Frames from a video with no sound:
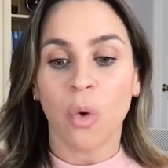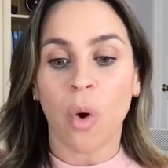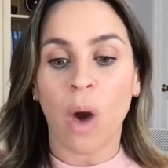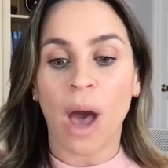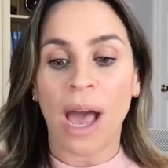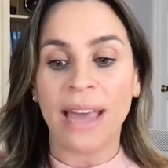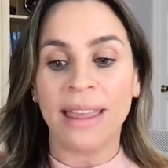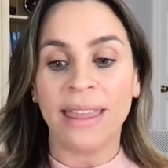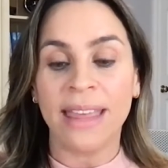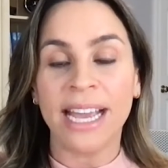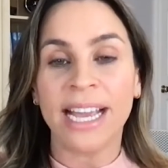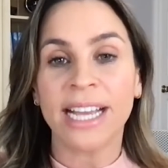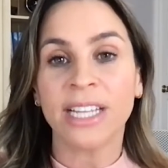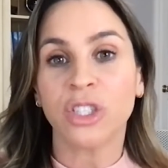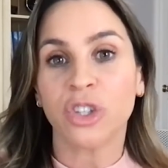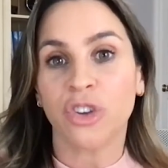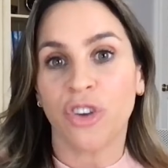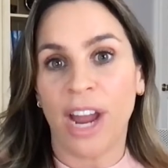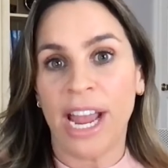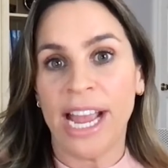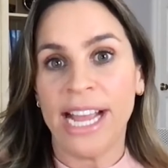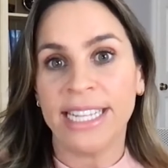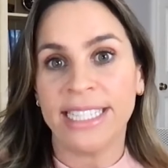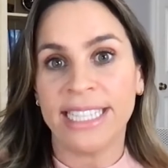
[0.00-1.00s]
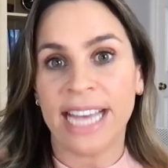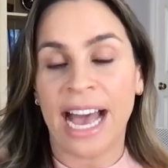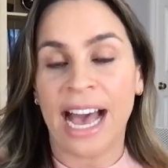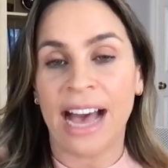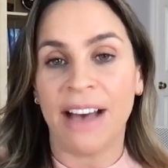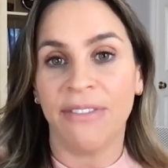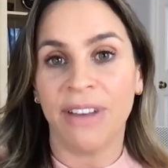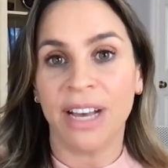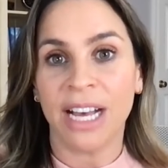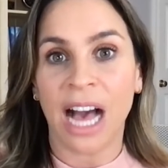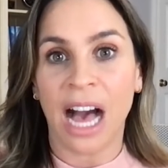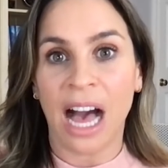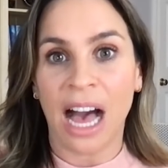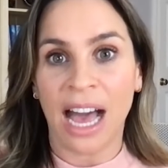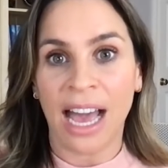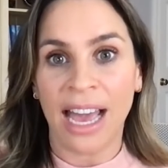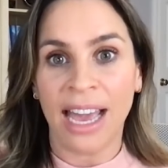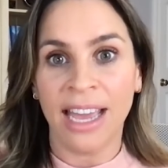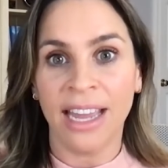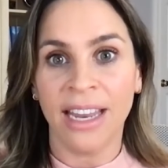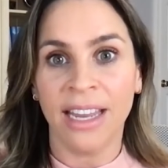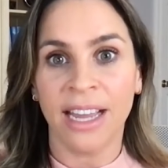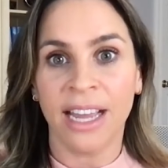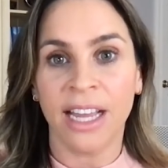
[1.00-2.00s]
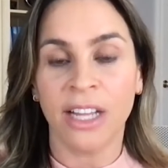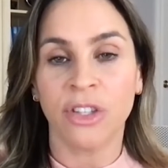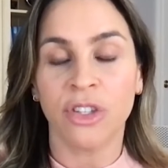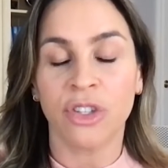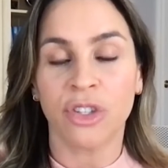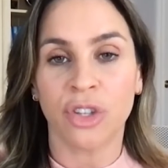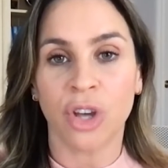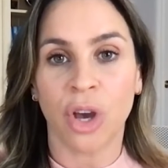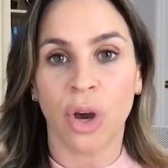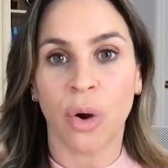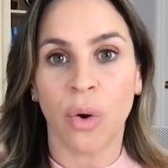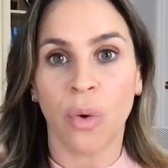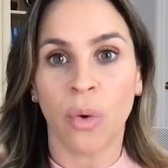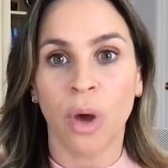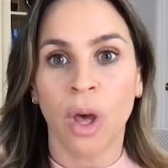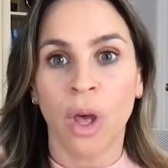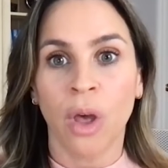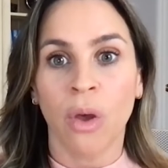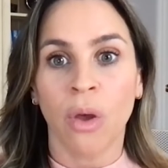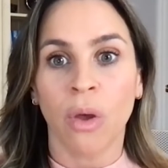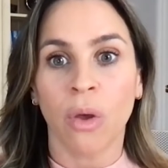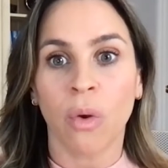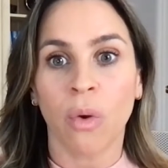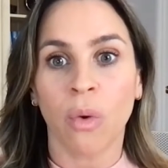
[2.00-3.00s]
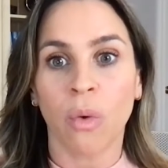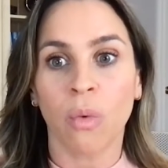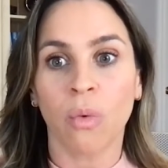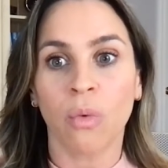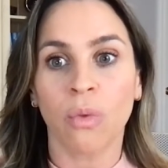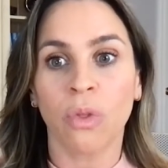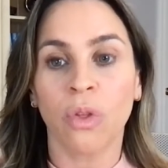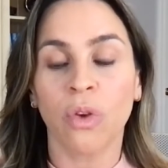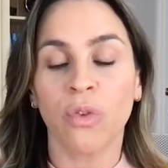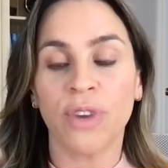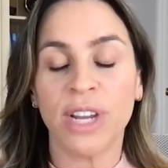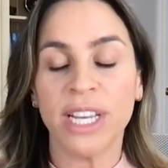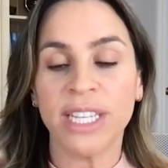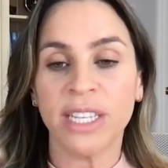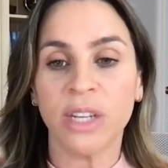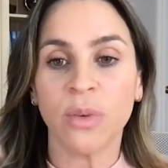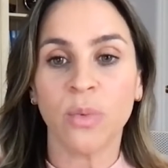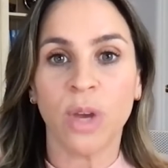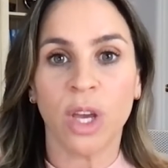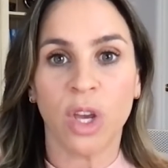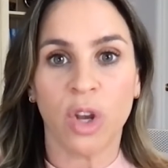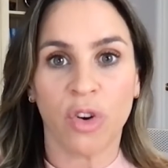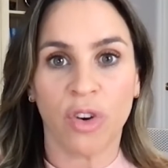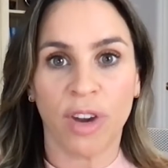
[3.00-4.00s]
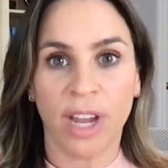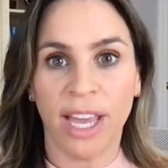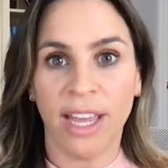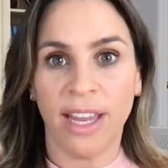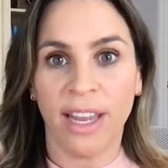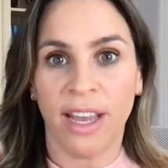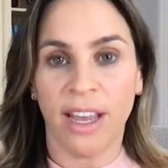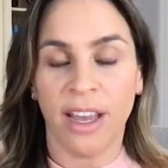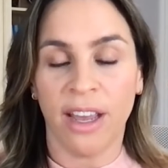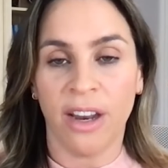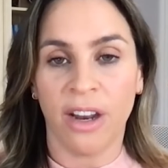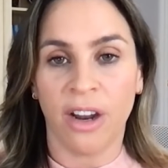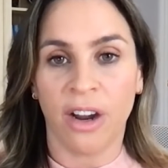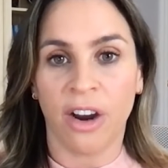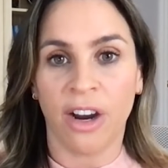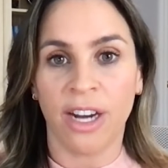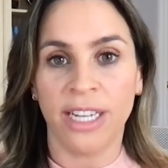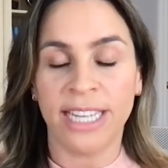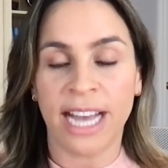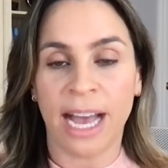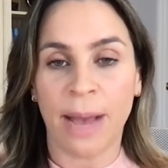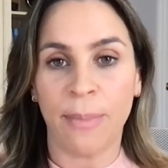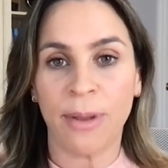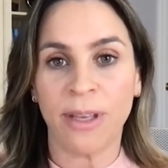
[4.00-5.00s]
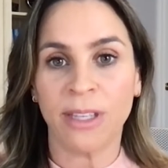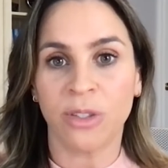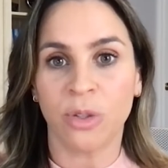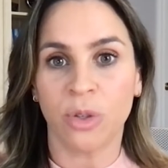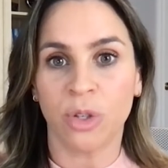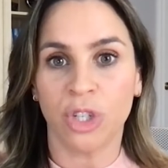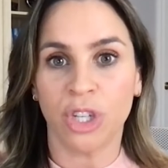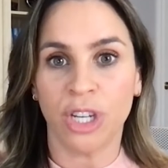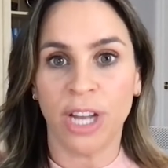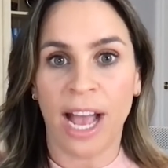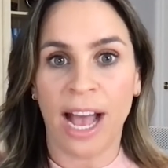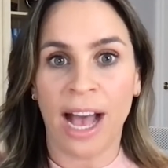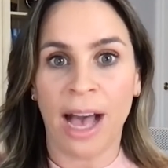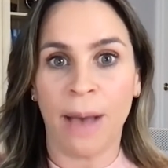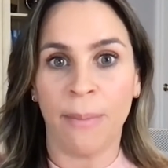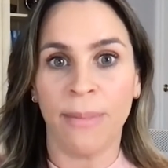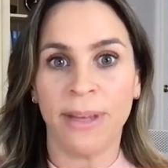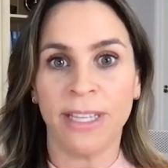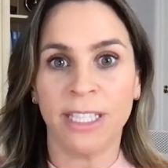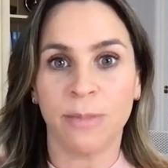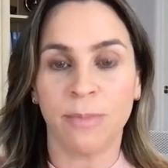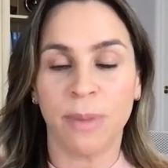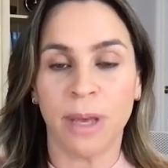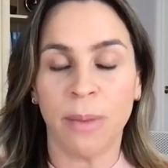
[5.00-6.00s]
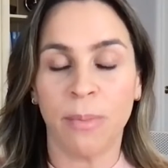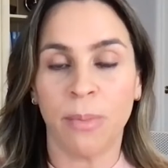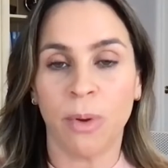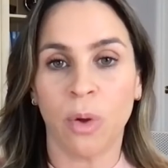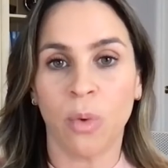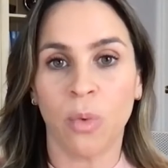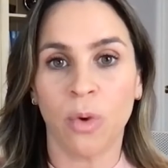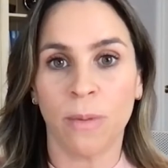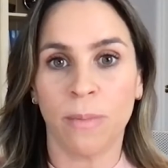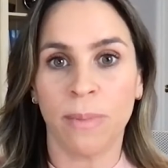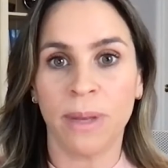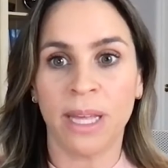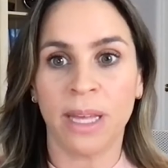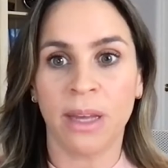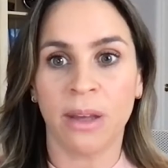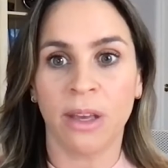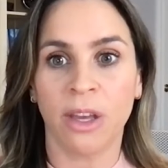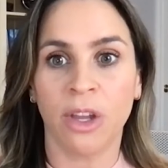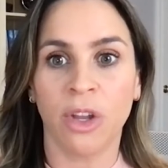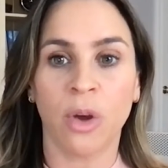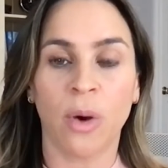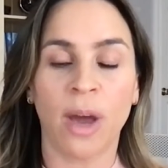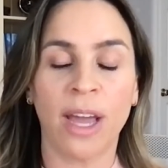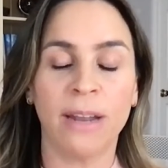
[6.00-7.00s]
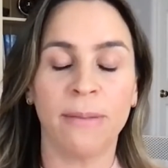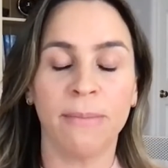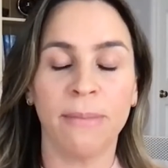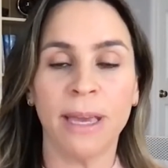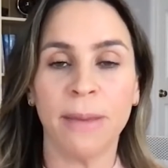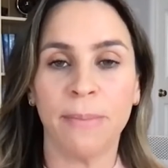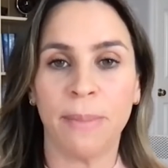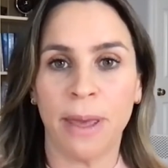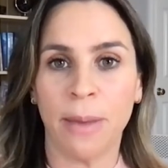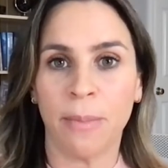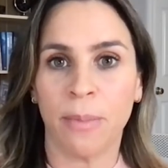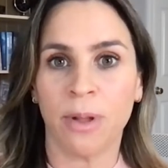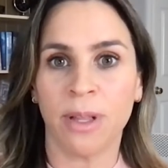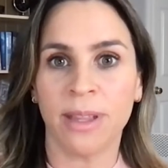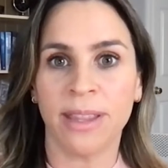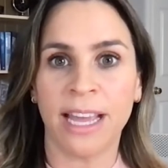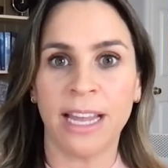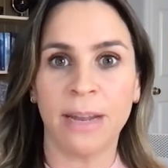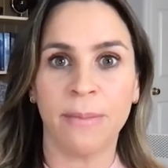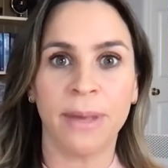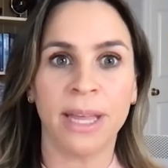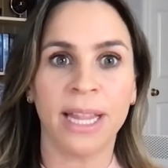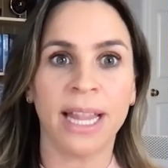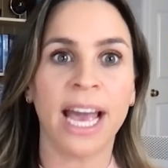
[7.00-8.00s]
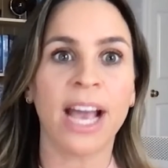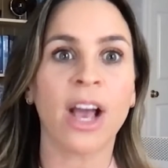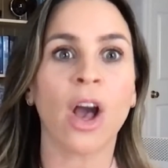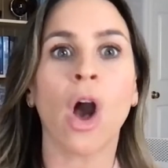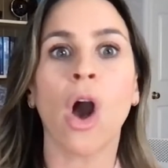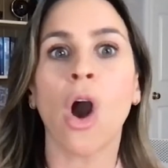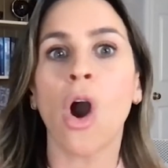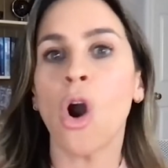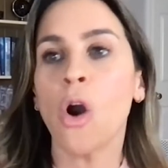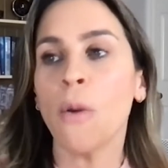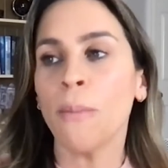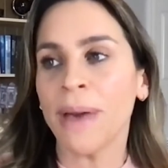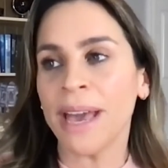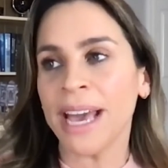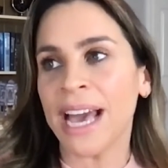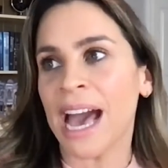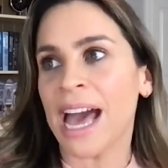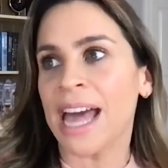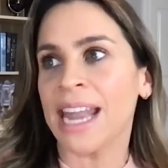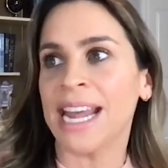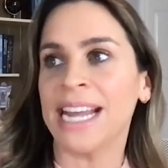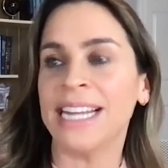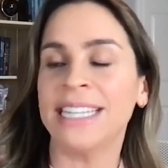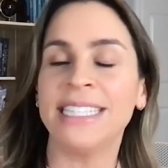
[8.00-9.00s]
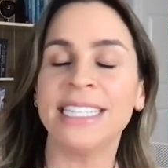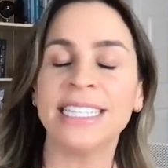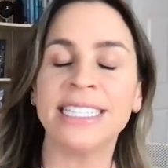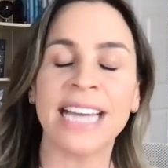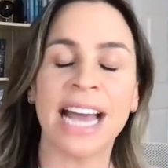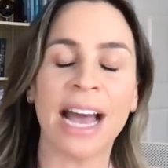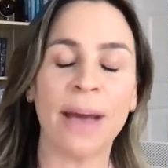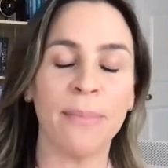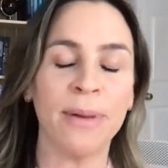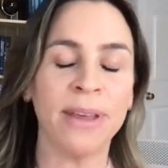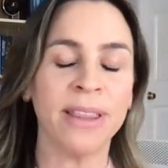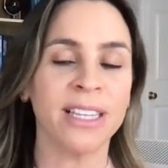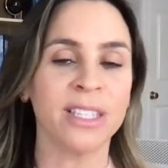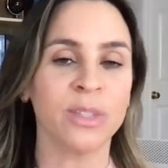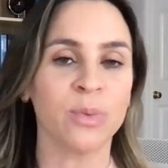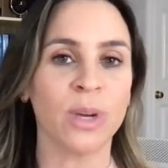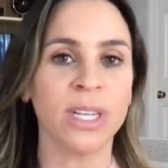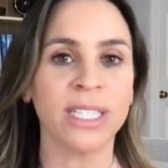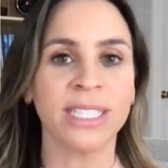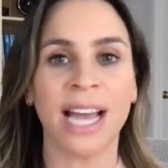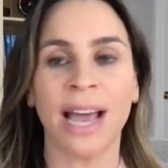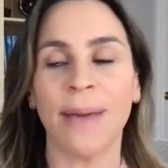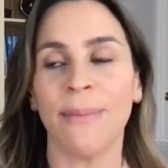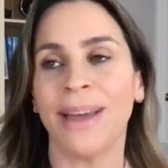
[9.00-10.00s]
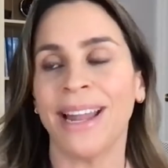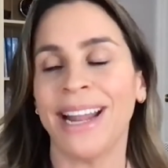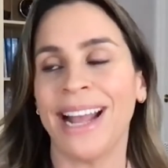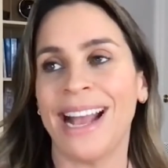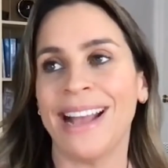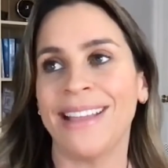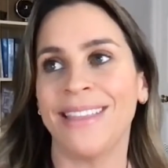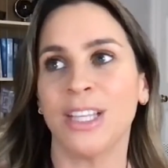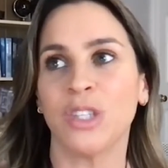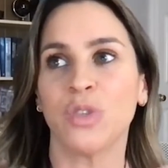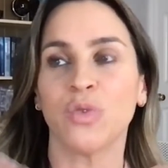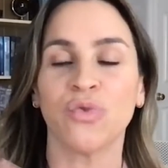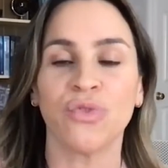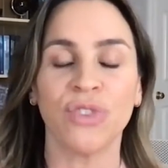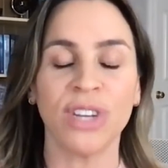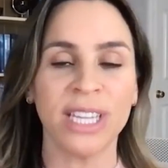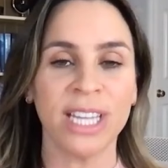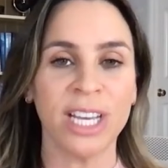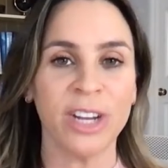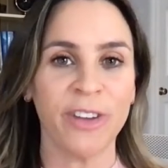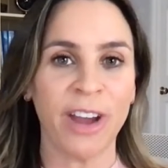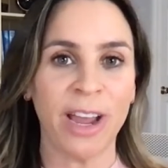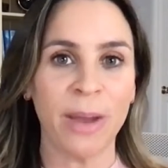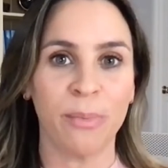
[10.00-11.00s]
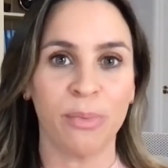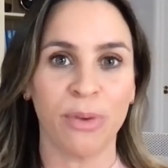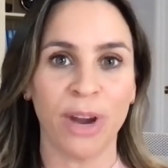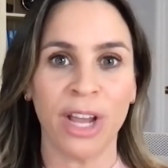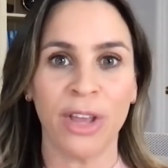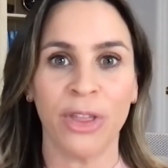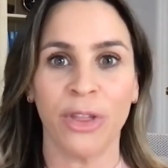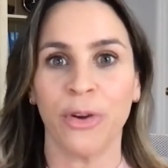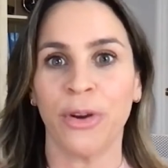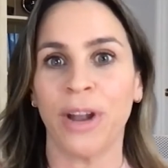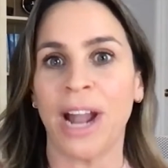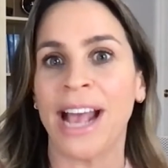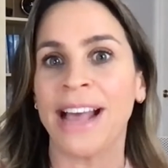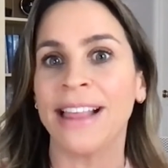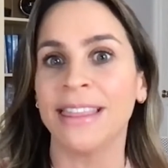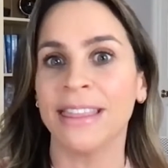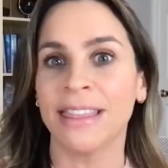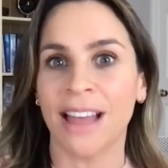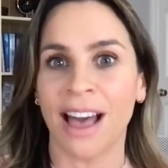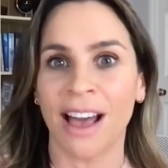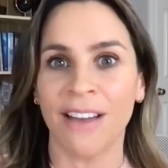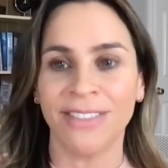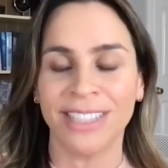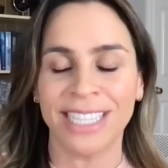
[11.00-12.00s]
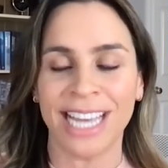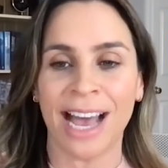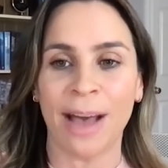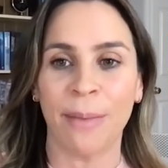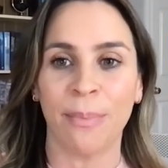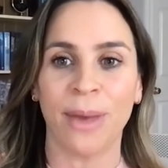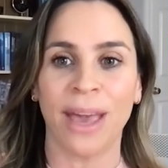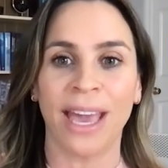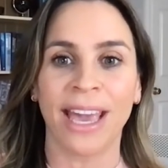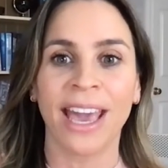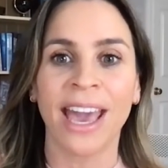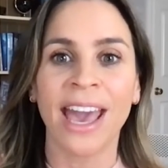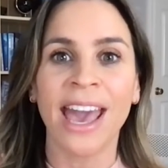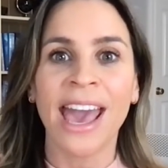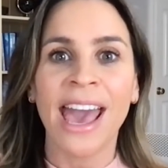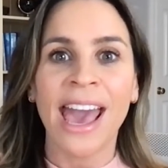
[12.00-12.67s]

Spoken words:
I think it's great to have a guide. And so the reason we created our tapping solution app is people would be, I'd meet people and they'd be like, oh my God, I did tapping this one time and I had this really great breakthrough and I love tapping.